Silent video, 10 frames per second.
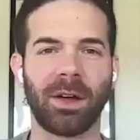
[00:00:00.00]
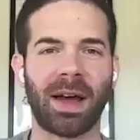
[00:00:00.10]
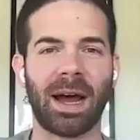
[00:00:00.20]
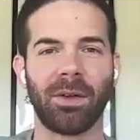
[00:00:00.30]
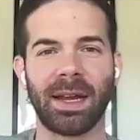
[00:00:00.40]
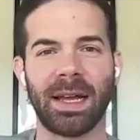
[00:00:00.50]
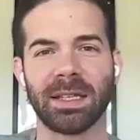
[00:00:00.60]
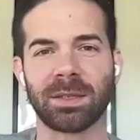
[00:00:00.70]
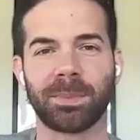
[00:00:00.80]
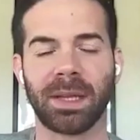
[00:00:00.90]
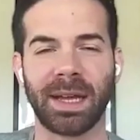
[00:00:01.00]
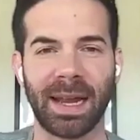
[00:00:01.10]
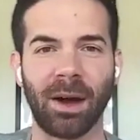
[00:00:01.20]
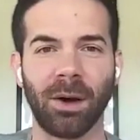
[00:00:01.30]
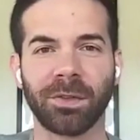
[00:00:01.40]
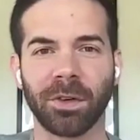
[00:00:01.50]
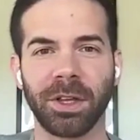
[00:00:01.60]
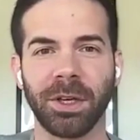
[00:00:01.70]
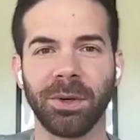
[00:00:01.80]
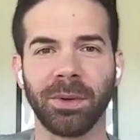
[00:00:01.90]
of how that has played out for
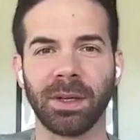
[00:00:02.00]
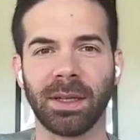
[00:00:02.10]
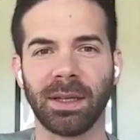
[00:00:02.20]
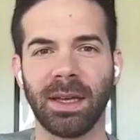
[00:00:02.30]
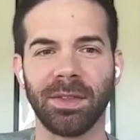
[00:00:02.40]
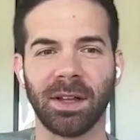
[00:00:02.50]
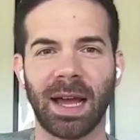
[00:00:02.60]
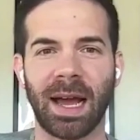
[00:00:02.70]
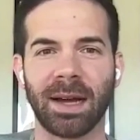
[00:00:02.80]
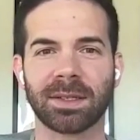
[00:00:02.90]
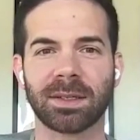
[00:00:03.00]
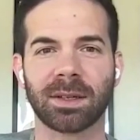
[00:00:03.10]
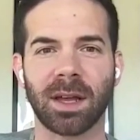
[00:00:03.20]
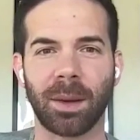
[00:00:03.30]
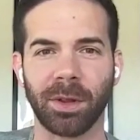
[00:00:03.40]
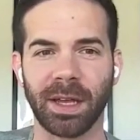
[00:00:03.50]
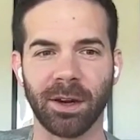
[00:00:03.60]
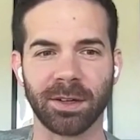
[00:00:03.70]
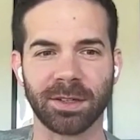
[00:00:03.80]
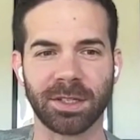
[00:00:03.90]
you in the last couple of
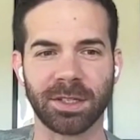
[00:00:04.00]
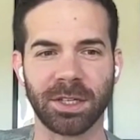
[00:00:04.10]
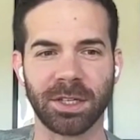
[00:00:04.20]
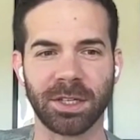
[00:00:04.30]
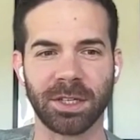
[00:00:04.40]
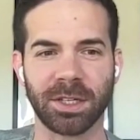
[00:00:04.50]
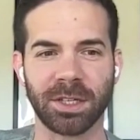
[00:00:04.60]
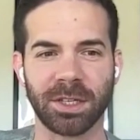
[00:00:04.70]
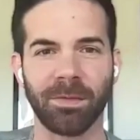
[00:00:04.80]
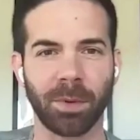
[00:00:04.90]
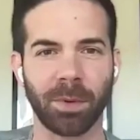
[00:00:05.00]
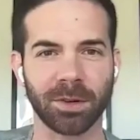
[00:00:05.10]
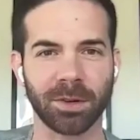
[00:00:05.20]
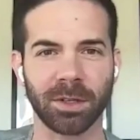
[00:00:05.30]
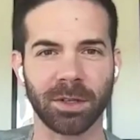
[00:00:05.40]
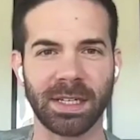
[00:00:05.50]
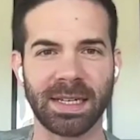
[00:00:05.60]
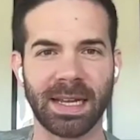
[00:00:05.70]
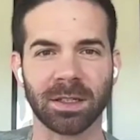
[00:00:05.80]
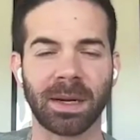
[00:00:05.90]
years? And you don't need to give personal details about
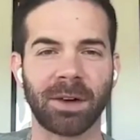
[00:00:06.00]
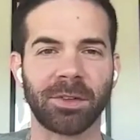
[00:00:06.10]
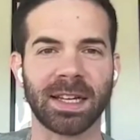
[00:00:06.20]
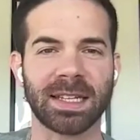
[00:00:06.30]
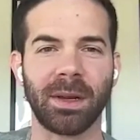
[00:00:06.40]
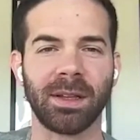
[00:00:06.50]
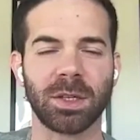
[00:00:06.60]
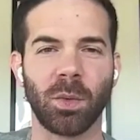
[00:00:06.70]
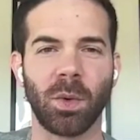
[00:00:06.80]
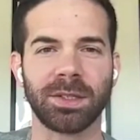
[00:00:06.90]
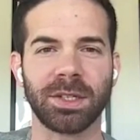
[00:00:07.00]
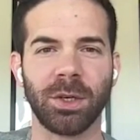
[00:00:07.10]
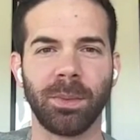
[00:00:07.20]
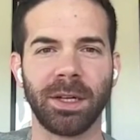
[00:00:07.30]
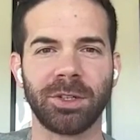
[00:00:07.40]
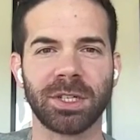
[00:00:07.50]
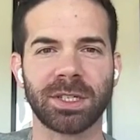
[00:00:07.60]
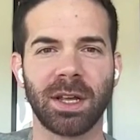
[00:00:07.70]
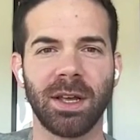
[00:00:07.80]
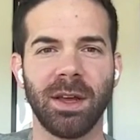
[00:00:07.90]
everything that has happened unless you want to, but
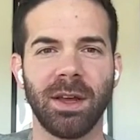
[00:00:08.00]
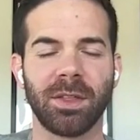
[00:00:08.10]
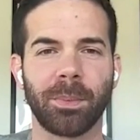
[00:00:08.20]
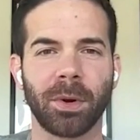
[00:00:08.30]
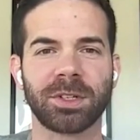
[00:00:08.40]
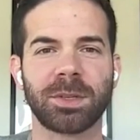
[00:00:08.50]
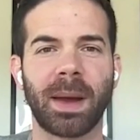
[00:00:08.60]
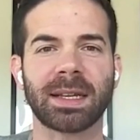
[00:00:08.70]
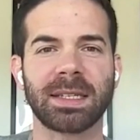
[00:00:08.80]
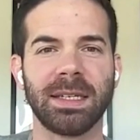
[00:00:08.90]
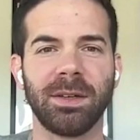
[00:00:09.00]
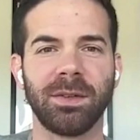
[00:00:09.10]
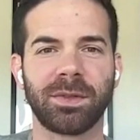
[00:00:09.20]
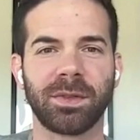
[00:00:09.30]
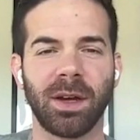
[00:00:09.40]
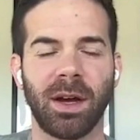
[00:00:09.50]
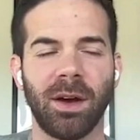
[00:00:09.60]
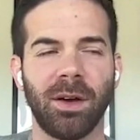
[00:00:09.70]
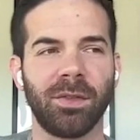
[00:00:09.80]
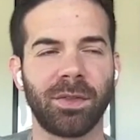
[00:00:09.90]
just the perspective
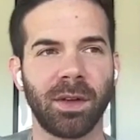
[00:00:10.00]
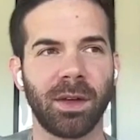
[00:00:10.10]
of